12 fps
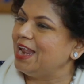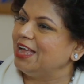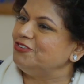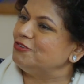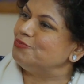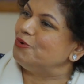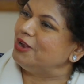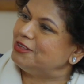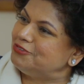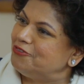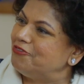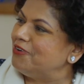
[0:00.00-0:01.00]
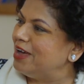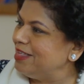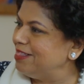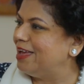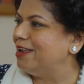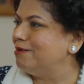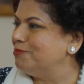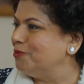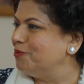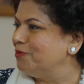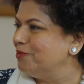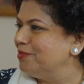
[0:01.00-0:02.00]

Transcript: And I just want us to find that Ammu.